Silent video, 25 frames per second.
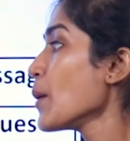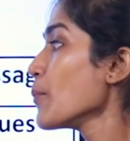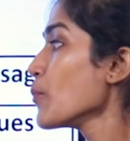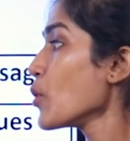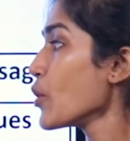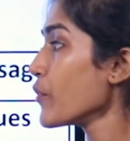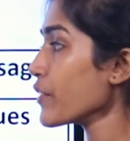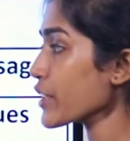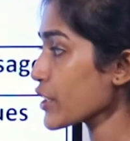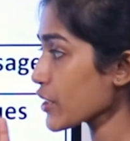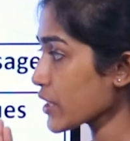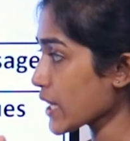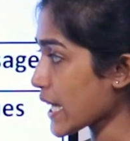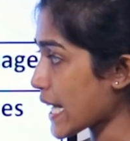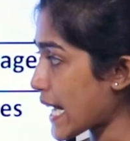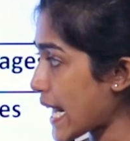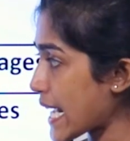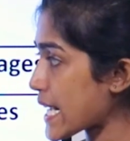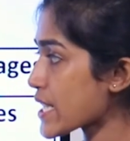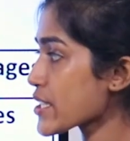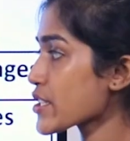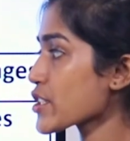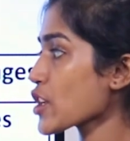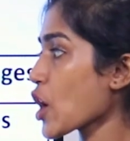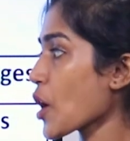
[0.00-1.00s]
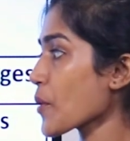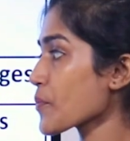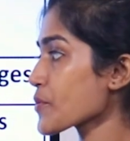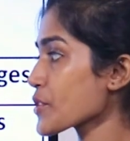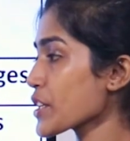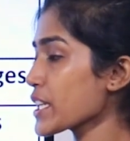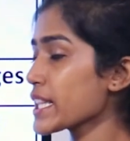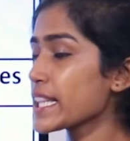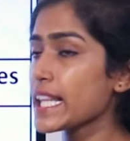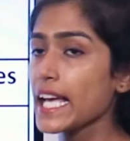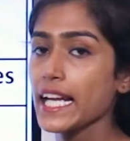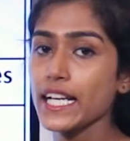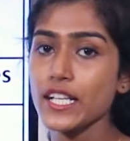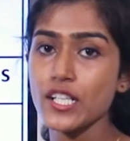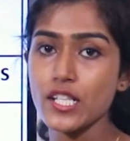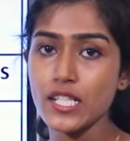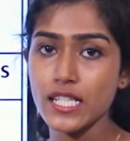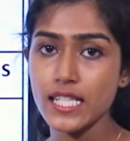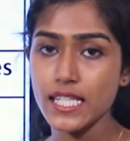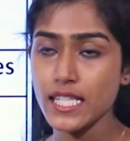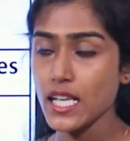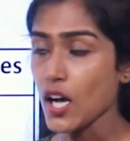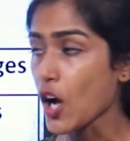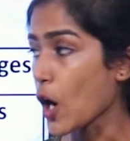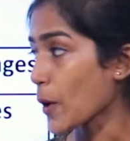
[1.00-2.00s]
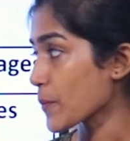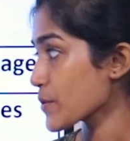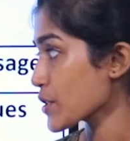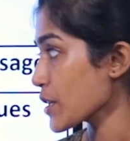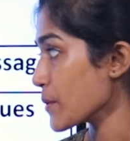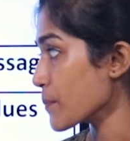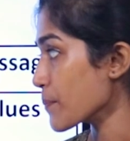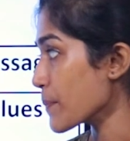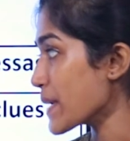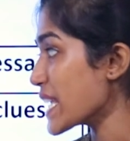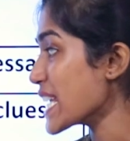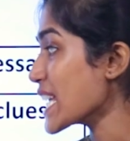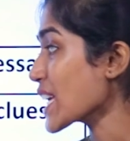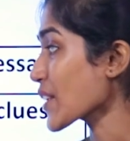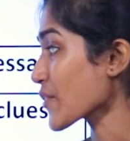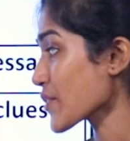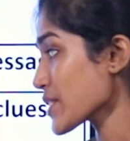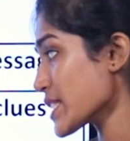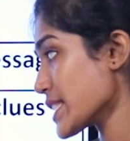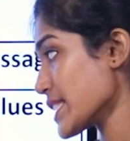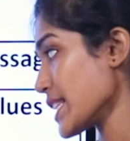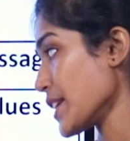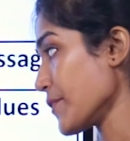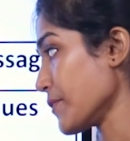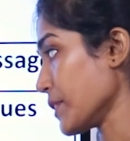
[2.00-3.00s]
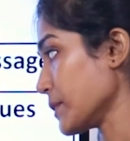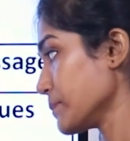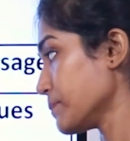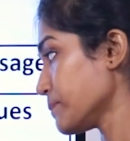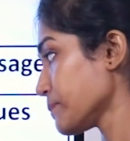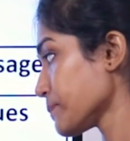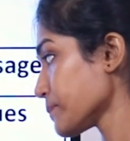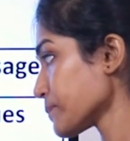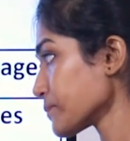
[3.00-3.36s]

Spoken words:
Moving to the next option, that is option B, receiver.